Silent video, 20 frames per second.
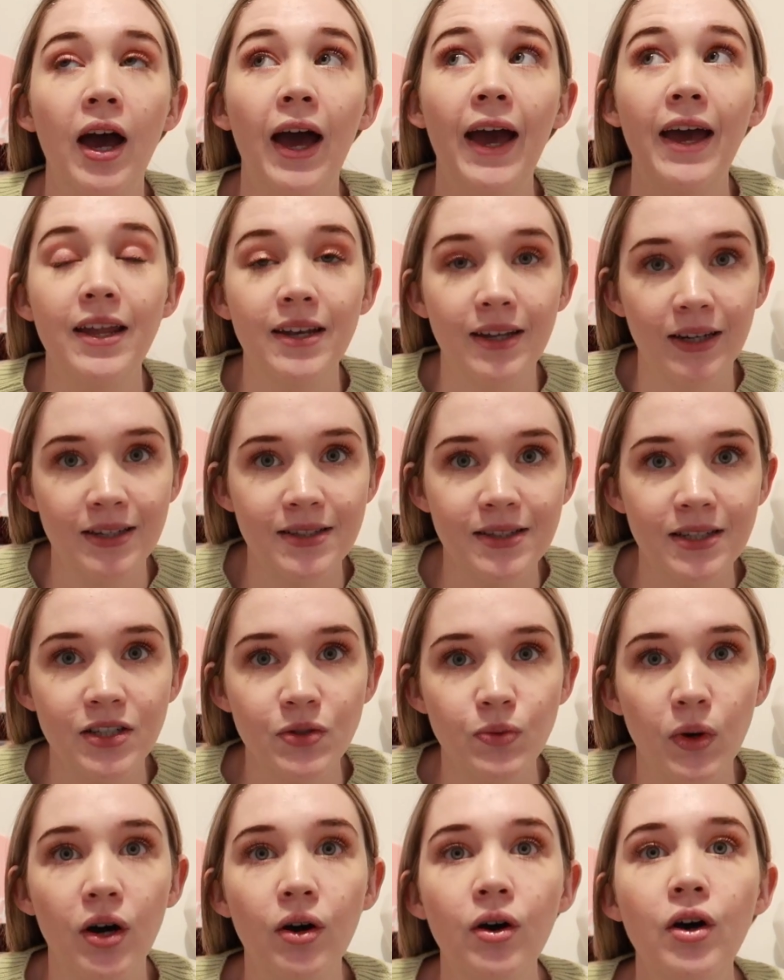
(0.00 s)
Etsy
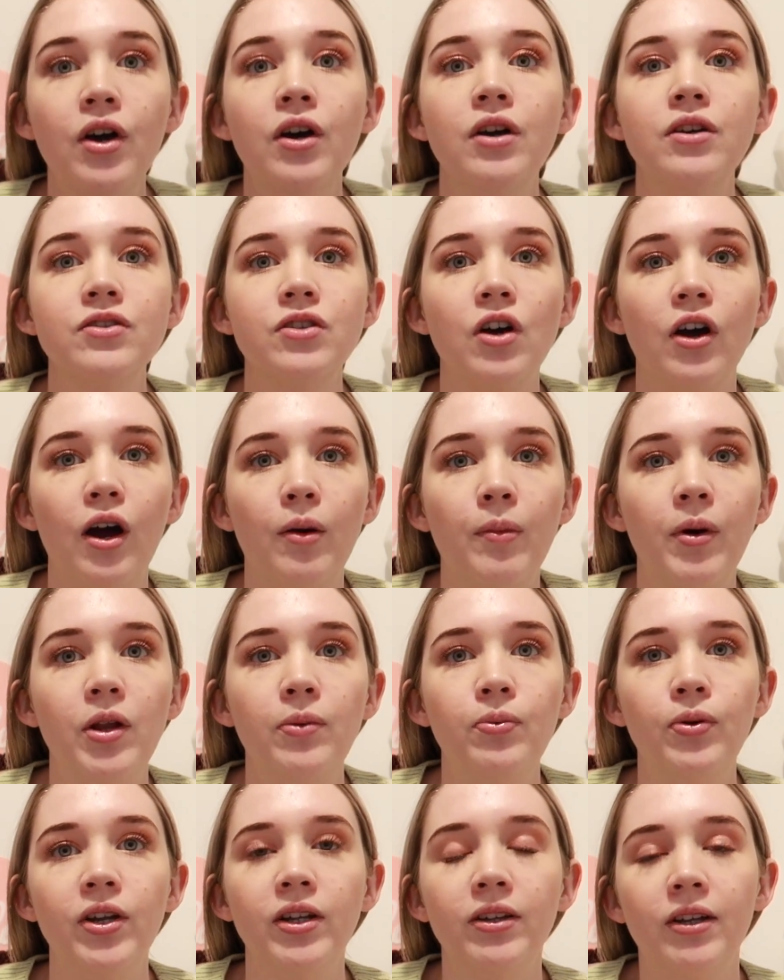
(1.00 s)
as well, so I'm
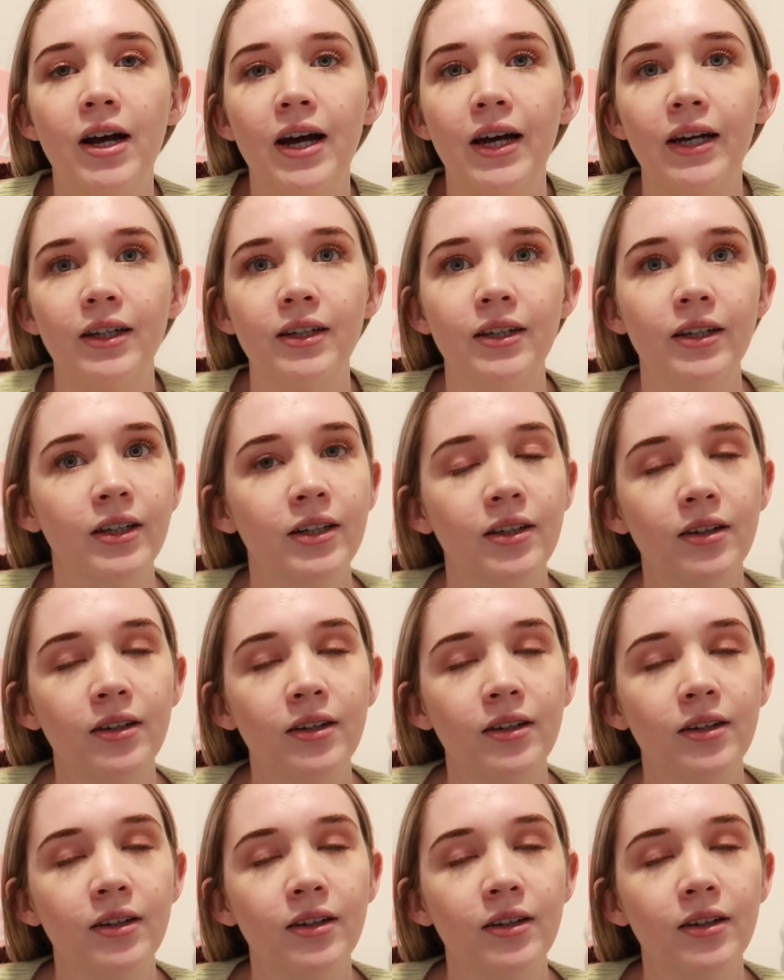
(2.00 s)
only putting like